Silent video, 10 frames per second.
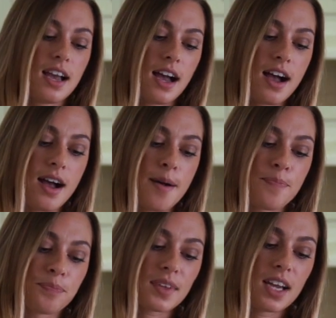
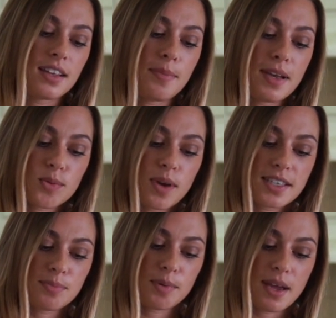The best way
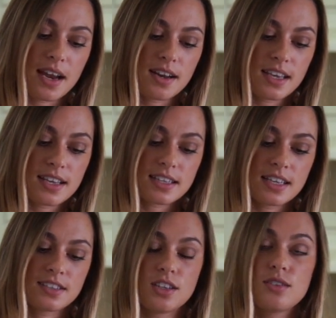to prepare this
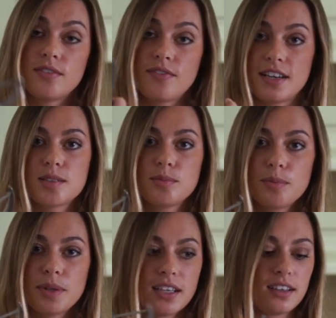is to use a
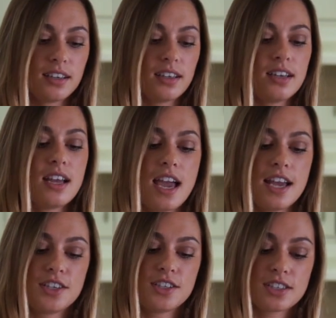vegetable peeler,
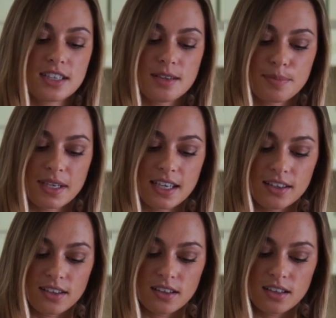and you're just going to
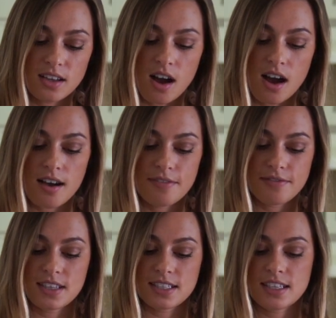peel
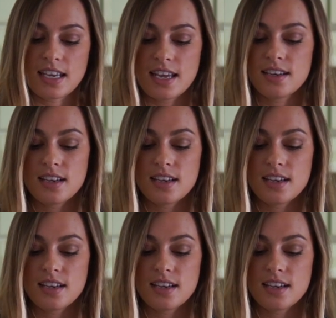off the skin.